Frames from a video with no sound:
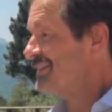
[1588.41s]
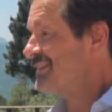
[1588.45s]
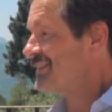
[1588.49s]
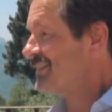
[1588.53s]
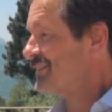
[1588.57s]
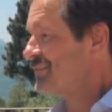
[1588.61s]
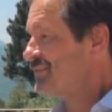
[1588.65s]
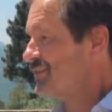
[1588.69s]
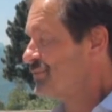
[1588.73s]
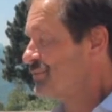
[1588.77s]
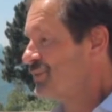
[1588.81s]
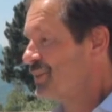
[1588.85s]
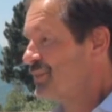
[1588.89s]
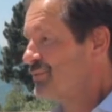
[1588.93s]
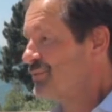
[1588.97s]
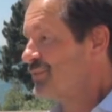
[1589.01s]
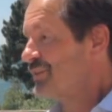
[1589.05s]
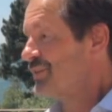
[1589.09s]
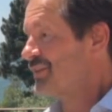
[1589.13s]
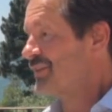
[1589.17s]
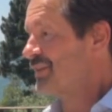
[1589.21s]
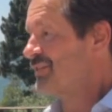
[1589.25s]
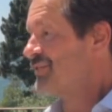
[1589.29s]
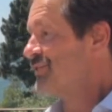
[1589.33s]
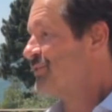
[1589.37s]
So
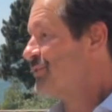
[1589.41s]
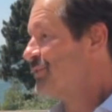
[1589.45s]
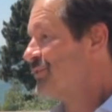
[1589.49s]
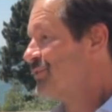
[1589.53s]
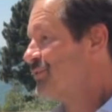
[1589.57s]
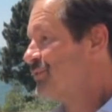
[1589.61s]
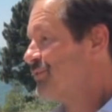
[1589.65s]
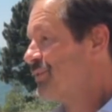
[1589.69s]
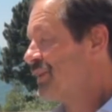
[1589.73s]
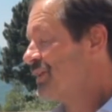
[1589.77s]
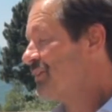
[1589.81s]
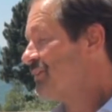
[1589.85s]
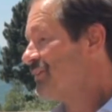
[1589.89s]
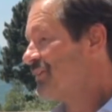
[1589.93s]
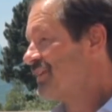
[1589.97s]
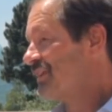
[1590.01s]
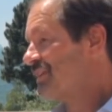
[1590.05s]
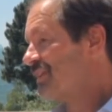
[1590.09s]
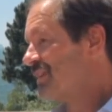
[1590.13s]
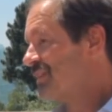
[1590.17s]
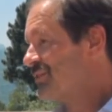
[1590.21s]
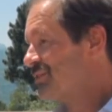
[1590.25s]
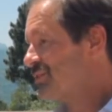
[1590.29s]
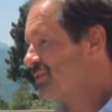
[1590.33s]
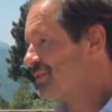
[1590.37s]
sometimes the class threes are better than
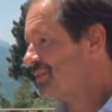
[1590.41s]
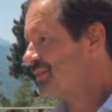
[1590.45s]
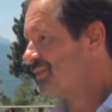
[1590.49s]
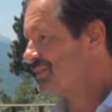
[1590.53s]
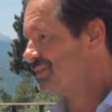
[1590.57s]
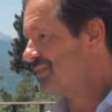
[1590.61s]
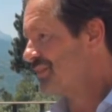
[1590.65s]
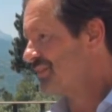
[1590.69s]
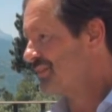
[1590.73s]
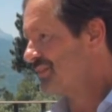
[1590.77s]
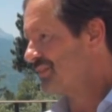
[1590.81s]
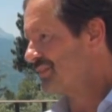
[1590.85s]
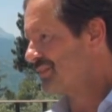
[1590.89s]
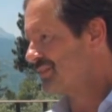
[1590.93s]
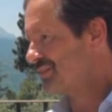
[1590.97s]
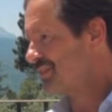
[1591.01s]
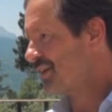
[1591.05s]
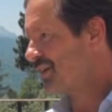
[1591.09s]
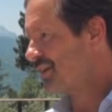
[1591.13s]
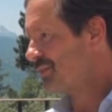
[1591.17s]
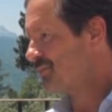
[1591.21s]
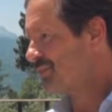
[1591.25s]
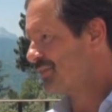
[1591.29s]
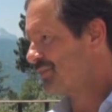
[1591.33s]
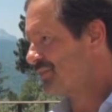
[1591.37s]
the class ones. You have the
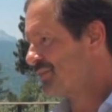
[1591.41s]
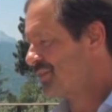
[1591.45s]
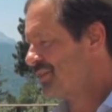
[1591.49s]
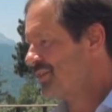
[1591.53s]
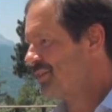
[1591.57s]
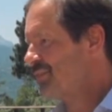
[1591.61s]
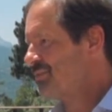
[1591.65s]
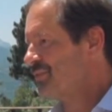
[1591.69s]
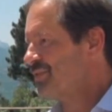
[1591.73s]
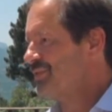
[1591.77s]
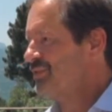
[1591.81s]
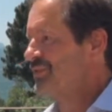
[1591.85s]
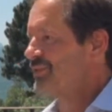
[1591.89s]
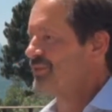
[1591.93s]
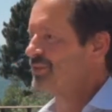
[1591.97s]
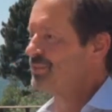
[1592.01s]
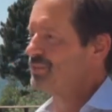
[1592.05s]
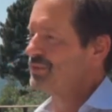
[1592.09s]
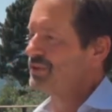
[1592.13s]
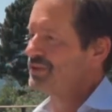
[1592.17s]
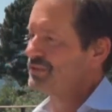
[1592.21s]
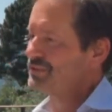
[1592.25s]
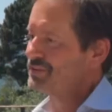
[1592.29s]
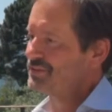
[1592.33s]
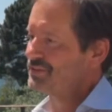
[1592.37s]
time is the element you have
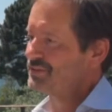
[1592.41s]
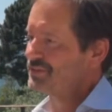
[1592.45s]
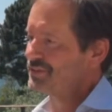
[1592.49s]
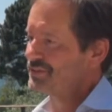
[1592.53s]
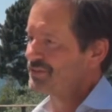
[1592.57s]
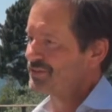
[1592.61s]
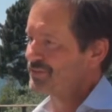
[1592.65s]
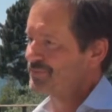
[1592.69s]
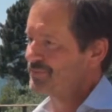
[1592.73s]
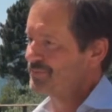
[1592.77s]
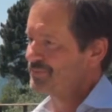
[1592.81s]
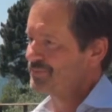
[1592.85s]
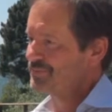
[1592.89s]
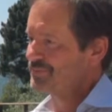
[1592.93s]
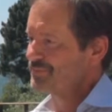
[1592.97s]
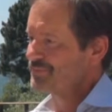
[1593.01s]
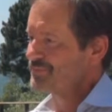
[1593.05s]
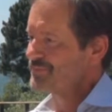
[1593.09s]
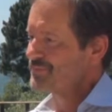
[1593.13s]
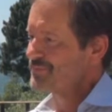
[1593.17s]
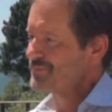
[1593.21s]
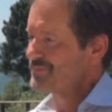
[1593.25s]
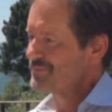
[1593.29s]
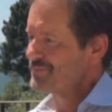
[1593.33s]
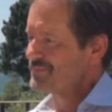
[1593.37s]
to pay attention to.
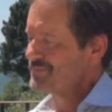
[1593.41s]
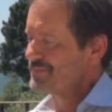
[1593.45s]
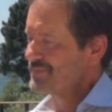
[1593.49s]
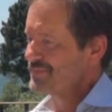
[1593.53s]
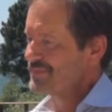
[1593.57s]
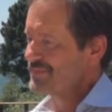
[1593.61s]
Yeah.